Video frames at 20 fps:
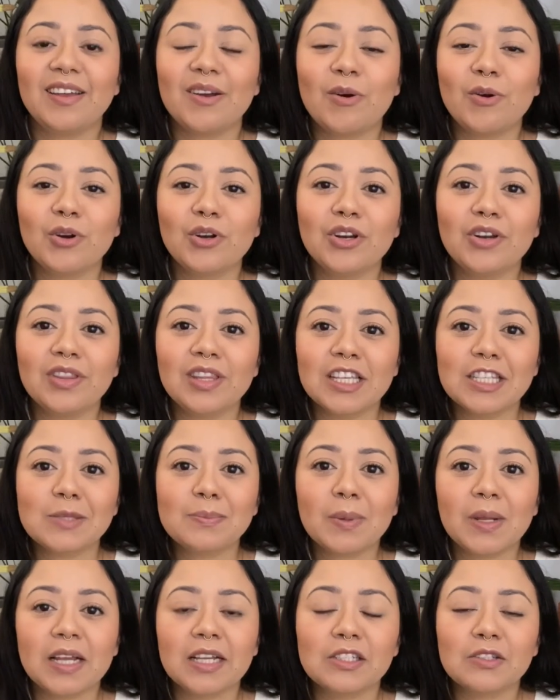ordered these
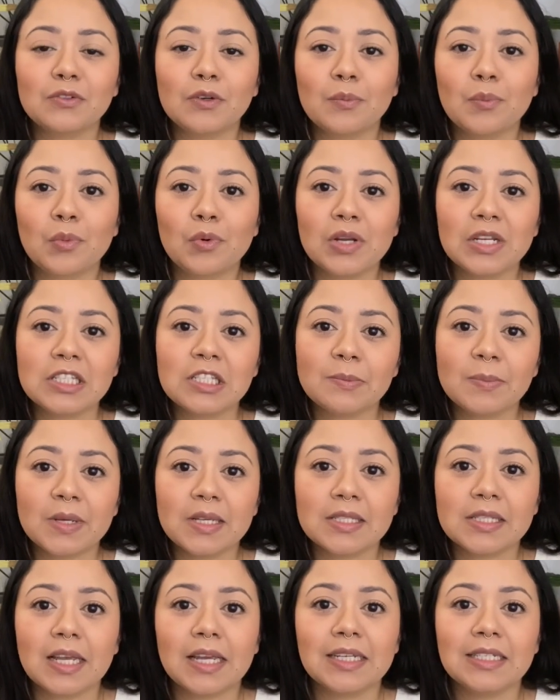plants from
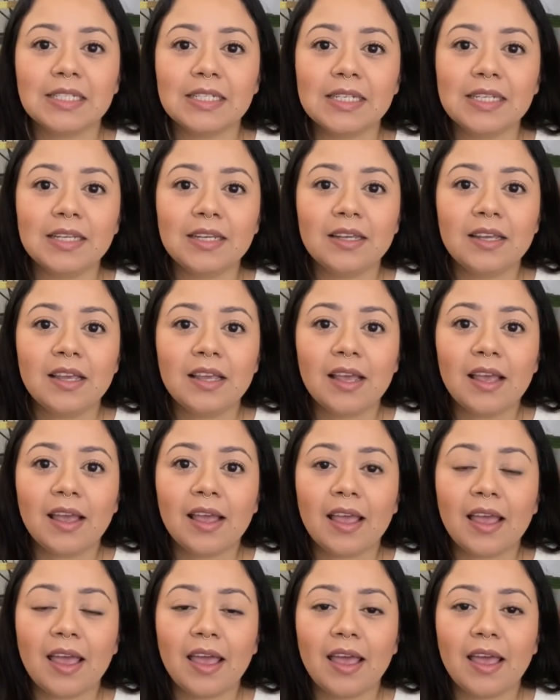Greenspaces.ID
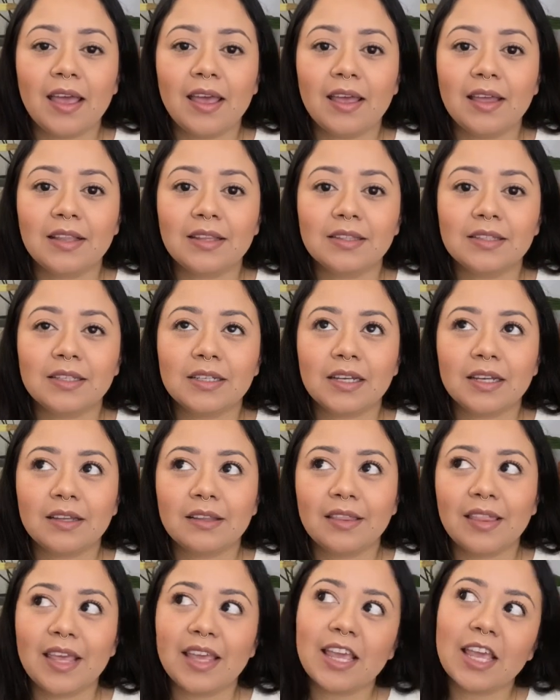and
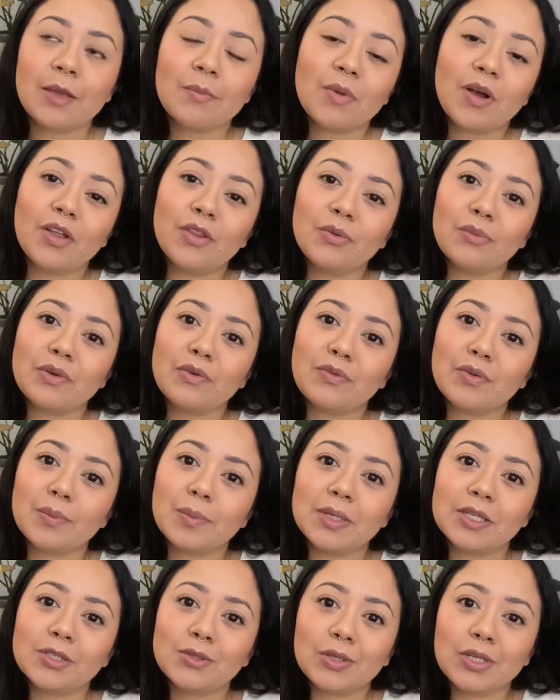they came all the way from
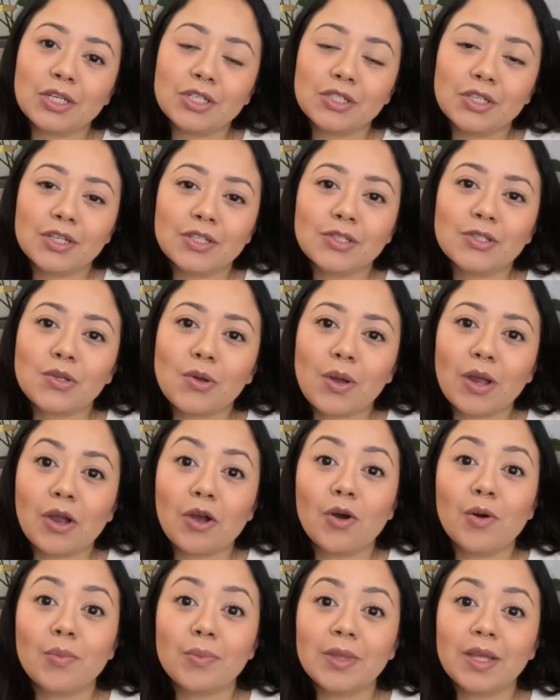Indonesia, so I
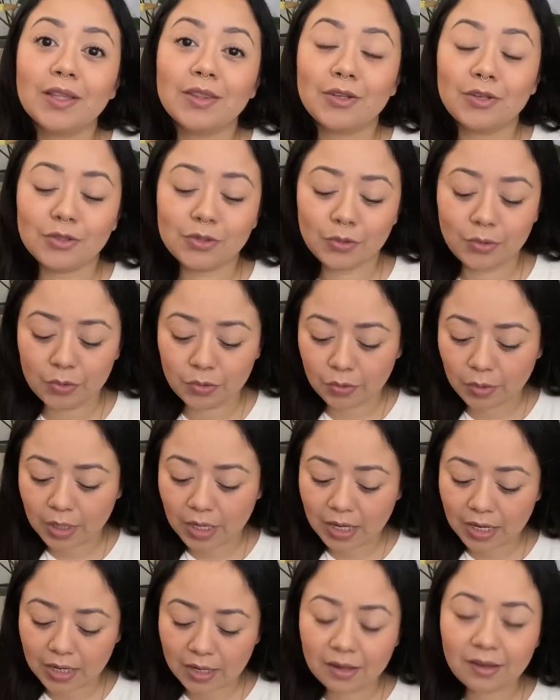hope that they're doing
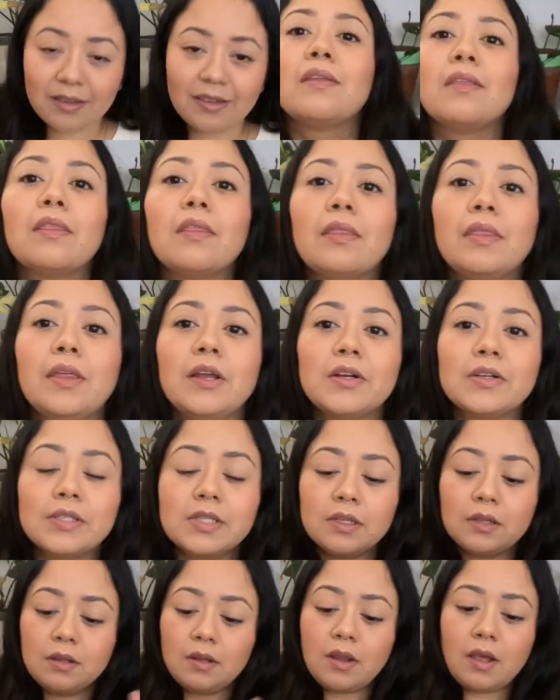okay. There's
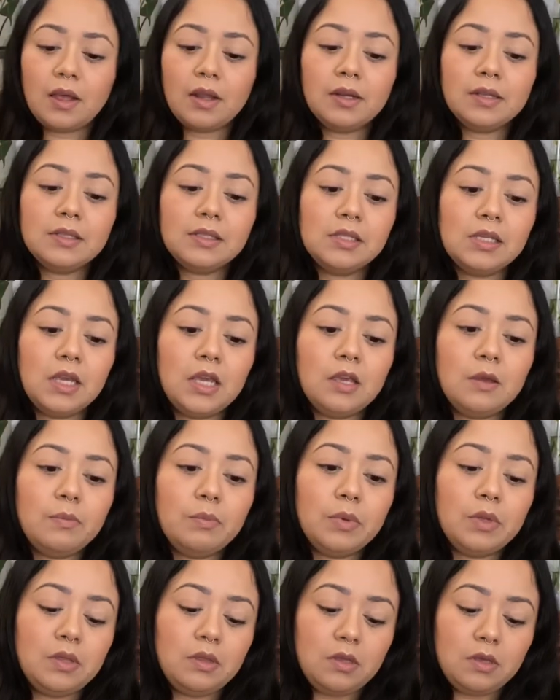a lot of tape
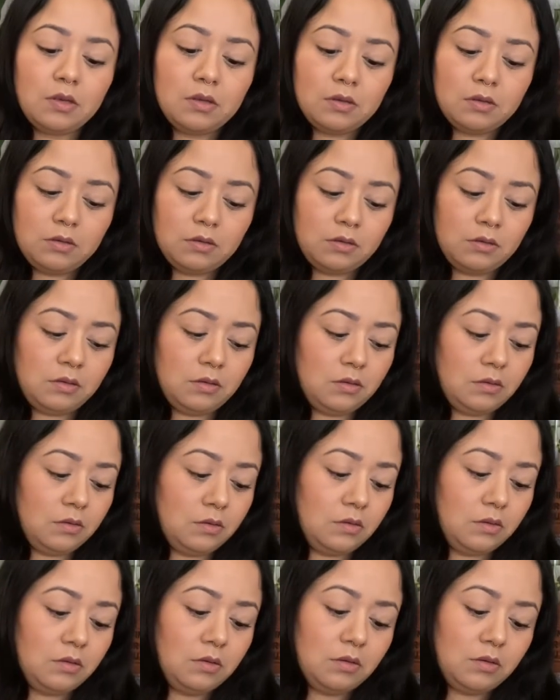in this,
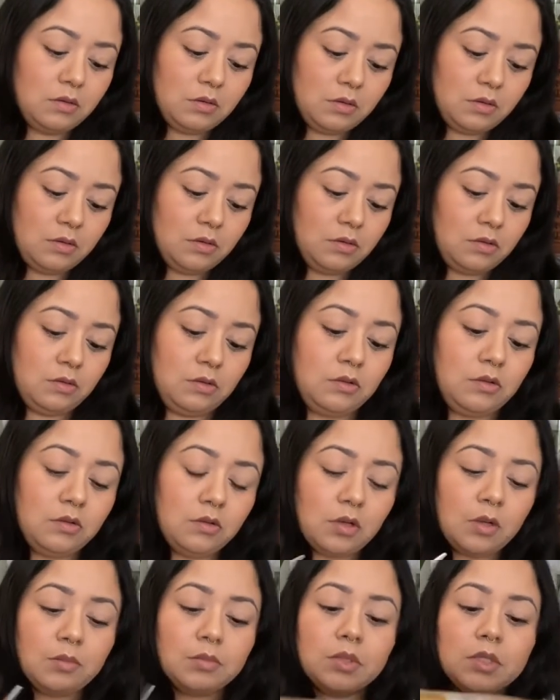so
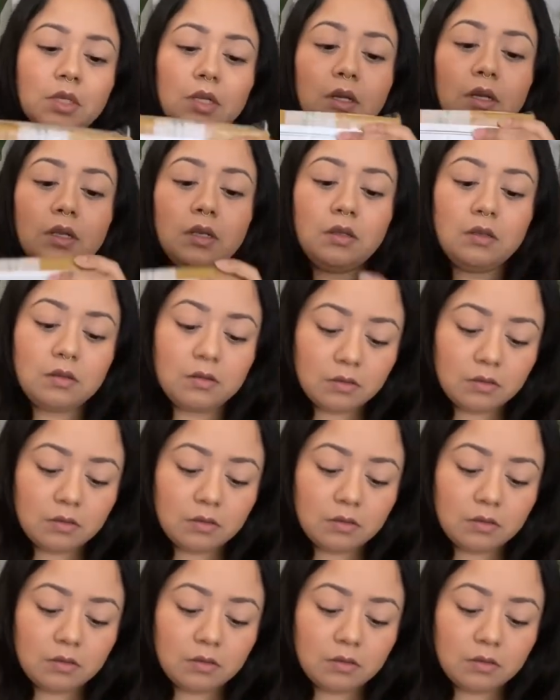I'm just gonna